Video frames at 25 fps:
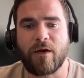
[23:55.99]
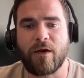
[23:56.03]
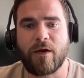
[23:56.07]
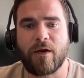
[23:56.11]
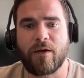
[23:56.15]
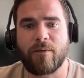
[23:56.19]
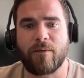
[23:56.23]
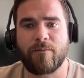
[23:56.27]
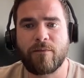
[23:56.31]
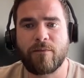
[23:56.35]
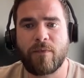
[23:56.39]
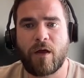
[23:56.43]

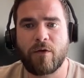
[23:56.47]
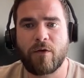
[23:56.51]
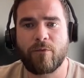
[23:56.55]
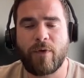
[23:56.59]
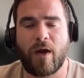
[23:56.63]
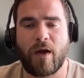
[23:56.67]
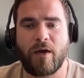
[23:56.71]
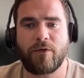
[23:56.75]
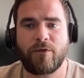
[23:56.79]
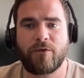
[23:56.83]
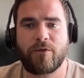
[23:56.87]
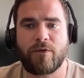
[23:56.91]
Um, I'll
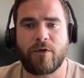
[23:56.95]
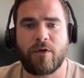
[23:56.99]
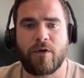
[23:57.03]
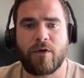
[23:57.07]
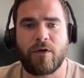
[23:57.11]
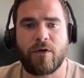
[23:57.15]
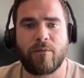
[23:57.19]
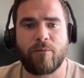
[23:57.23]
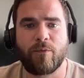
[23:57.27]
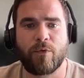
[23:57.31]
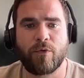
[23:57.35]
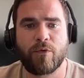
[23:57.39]
write
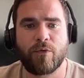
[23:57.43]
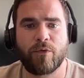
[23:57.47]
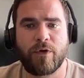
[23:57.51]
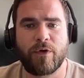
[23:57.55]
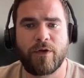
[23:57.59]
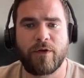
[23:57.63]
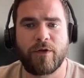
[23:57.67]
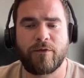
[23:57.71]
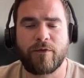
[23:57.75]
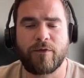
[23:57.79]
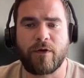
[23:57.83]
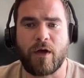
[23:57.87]
um,
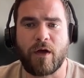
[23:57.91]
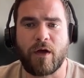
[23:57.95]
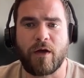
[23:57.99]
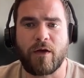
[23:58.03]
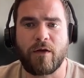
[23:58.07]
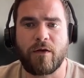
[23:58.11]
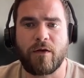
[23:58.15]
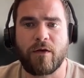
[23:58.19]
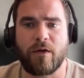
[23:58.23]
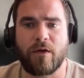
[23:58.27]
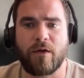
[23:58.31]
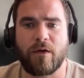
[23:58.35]
Rohit's and
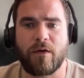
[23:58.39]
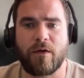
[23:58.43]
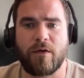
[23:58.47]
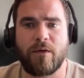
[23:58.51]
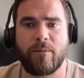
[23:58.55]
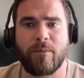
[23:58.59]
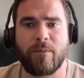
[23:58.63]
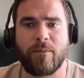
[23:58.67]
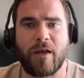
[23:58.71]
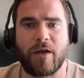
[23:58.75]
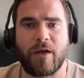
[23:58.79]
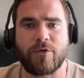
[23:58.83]
I uh,
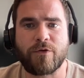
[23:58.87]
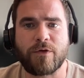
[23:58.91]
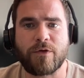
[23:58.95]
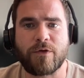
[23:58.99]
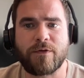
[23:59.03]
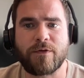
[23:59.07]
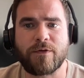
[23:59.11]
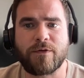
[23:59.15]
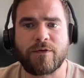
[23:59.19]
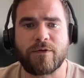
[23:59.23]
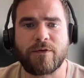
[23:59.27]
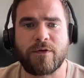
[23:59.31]
email
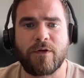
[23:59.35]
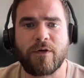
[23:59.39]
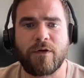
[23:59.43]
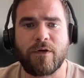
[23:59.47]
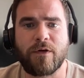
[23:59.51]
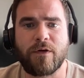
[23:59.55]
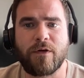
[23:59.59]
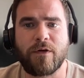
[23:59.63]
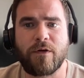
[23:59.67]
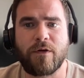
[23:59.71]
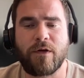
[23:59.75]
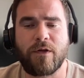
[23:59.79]
addresses
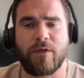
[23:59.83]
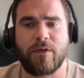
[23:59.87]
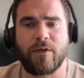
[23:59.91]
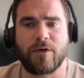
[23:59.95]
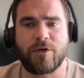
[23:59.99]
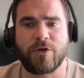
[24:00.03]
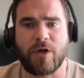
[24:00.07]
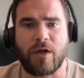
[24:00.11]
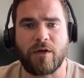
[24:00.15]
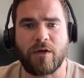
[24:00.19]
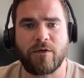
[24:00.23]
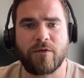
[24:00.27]
uh, in
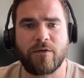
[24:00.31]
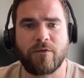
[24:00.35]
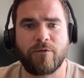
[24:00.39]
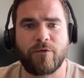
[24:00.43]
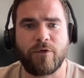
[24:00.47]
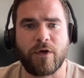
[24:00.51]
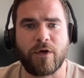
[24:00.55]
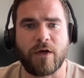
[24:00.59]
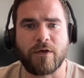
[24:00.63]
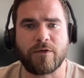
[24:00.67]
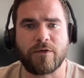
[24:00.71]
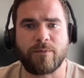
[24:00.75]
the chat
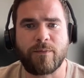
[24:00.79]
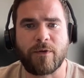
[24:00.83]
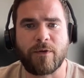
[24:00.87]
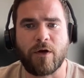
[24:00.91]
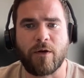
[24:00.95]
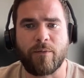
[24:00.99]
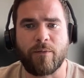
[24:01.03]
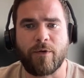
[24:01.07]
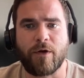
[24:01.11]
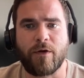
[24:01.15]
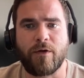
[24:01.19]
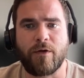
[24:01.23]
for you guys to
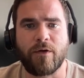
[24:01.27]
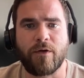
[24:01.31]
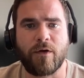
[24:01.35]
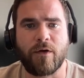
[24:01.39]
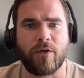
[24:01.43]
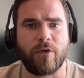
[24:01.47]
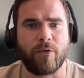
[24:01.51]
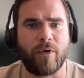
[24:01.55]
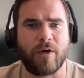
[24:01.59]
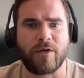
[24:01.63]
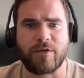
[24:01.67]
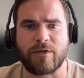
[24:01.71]
pick up on.
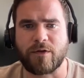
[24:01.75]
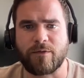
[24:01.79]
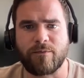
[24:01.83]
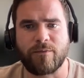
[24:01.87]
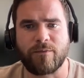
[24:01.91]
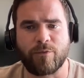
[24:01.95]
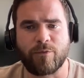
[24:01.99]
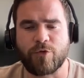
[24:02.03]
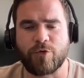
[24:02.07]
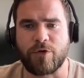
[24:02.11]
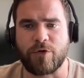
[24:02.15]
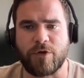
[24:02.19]
Otherwise, I,
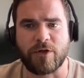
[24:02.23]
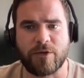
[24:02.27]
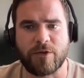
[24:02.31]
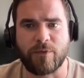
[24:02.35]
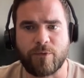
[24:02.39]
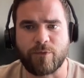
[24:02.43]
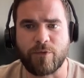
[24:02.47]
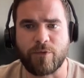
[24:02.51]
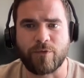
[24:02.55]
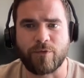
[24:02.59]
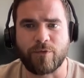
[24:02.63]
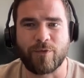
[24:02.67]
am sure
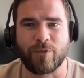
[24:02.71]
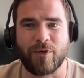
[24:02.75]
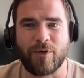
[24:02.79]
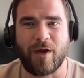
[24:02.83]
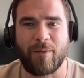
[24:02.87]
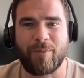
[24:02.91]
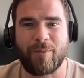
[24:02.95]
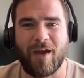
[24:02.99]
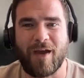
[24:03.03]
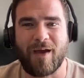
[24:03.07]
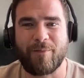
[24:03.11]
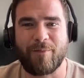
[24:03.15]
Jesper will, will
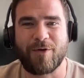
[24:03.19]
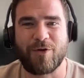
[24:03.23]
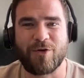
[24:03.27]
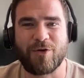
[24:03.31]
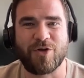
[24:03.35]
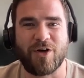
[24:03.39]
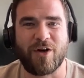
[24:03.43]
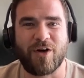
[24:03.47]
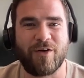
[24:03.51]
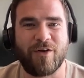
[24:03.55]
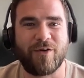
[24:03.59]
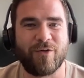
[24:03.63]
be happy to
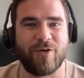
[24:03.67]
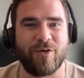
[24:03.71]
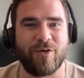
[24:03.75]
share